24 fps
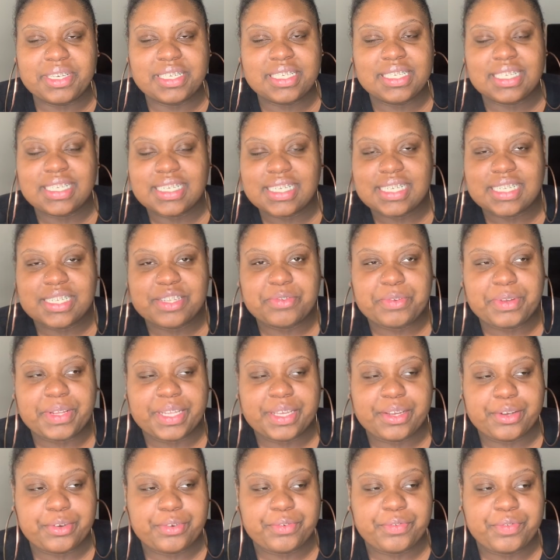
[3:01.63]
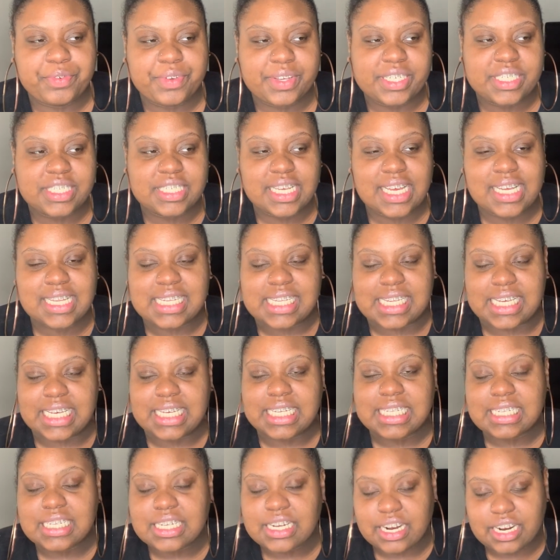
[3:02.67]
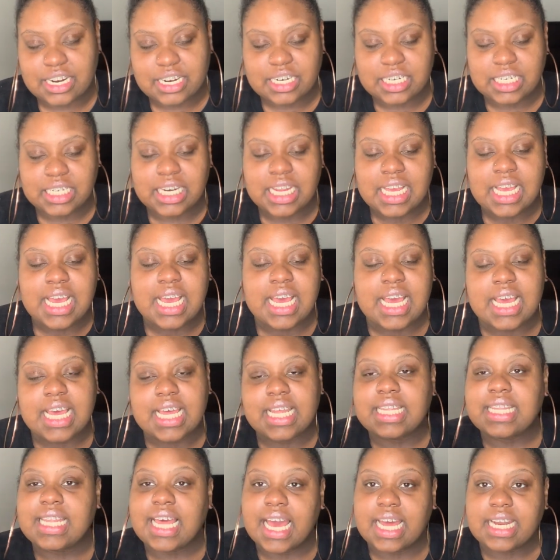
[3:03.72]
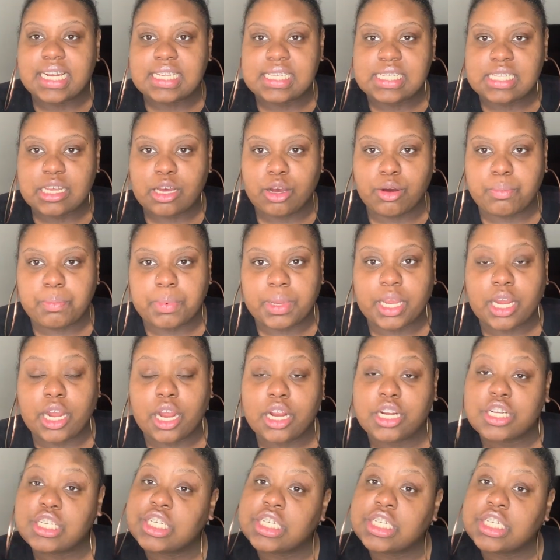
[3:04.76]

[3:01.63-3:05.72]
and she's really goofy. She has an intern that is helping her.